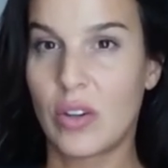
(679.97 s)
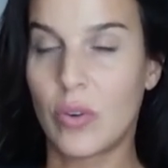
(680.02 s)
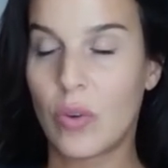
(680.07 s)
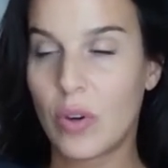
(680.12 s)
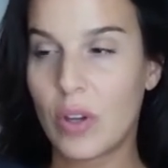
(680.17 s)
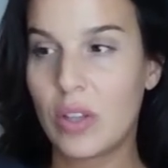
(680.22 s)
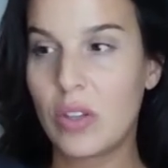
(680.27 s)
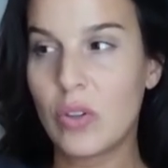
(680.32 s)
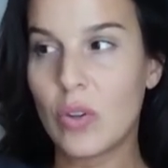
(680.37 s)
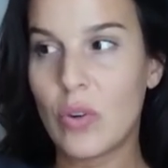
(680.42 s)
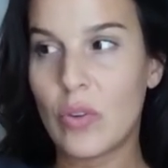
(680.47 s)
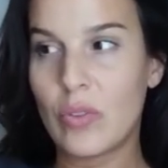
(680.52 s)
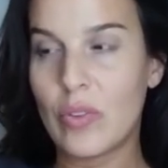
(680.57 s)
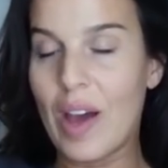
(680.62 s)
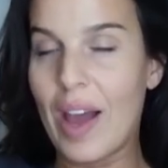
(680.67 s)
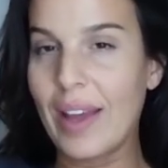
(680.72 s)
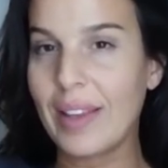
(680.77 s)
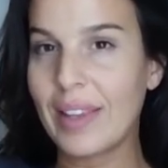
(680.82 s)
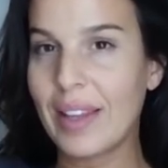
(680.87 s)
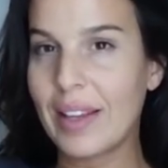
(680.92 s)
You'll find
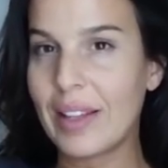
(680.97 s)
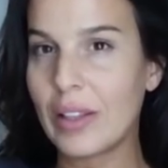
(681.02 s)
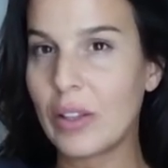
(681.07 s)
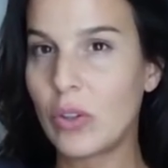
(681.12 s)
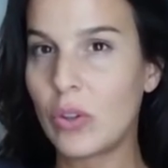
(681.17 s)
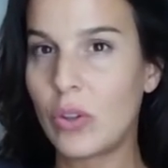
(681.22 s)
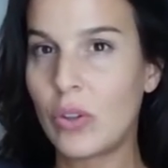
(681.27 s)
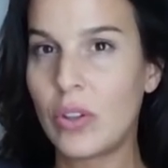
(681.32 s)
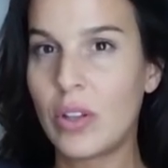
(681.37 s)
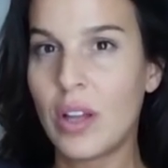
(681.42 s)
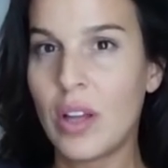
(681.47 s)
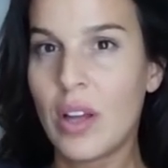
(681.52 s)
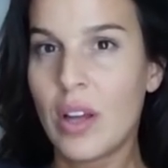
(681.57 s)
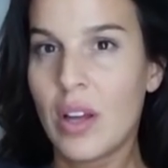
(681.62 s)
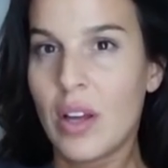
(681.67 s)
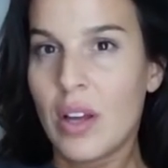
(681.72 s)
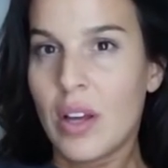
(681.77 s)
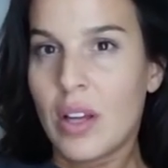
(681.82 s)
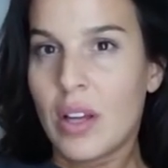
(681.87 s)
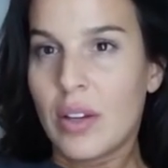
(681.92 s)
like a little,
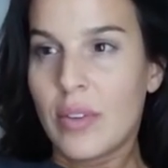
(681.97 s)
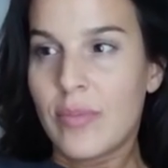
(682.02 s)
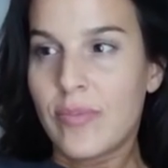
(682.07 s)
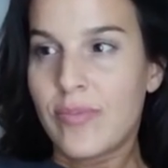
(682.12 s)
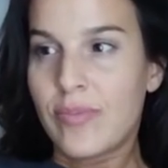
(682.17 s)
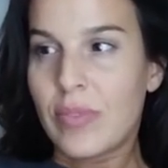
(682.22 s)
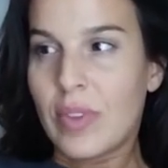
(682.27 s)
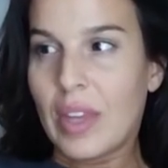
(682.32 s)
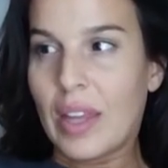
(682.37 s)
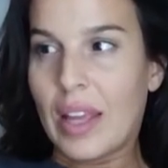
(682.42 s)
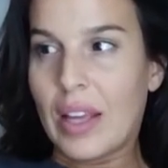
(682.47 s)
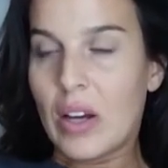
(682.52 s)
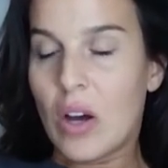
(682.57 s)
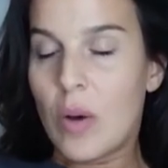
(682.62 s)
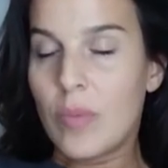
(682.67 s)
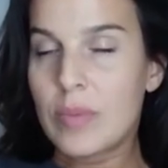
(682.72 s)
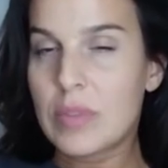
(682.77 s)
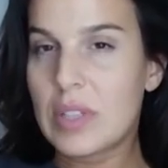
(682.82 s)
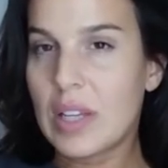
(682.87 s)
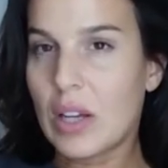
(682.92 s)
like
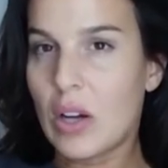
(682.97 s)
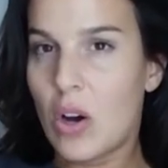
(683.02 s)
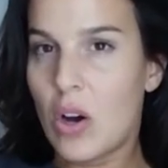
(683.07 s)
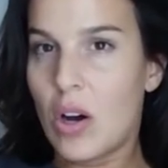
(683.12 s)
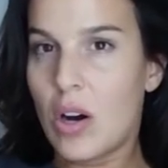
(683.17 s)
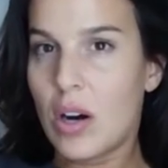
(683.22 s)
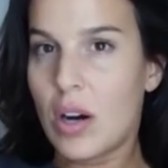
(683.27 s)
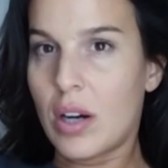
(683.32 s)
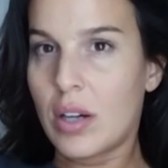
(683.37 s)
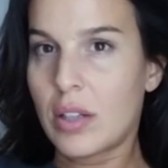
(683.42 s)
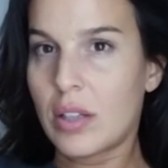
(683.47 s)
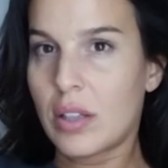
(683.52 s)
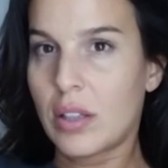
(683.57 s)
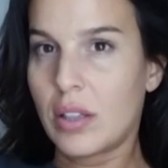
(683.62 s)
almost like a hard.